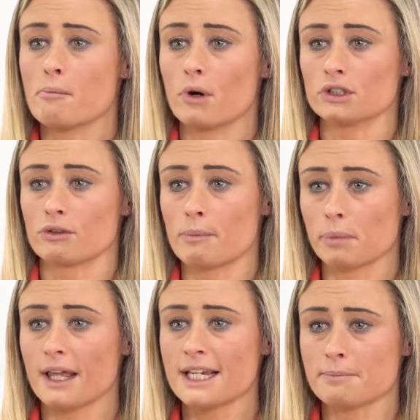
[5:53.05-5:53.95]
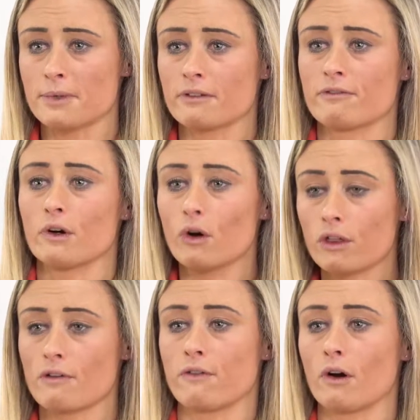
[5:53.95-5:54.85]
but as a replacement for
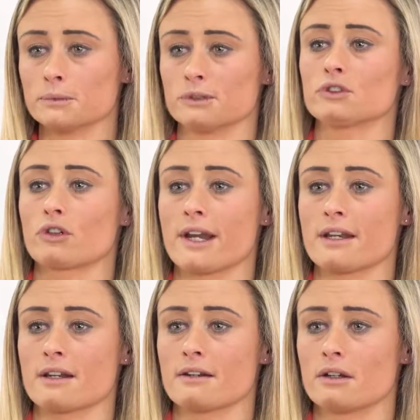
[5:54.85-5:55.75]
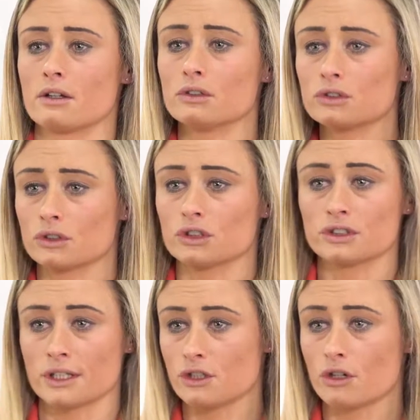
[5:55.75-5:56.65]
other forms of training, such
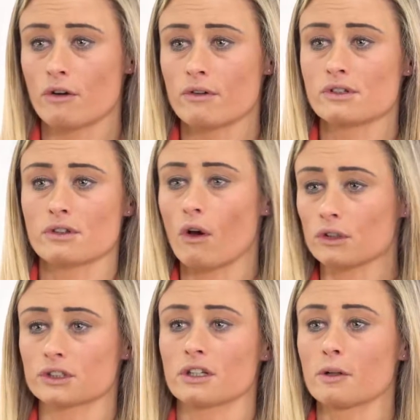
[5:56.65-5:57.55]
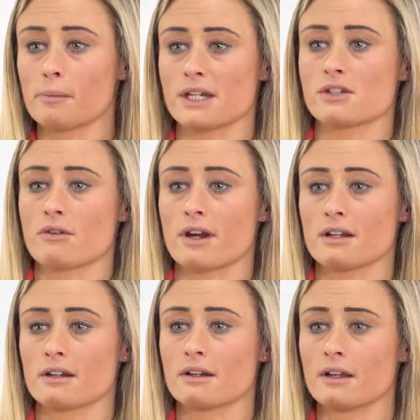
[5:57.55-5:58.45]
as endurance or skill-based
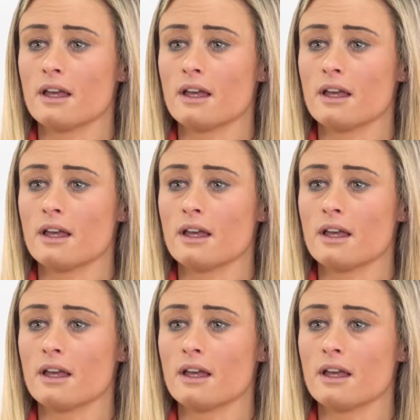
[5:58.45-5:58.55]
training.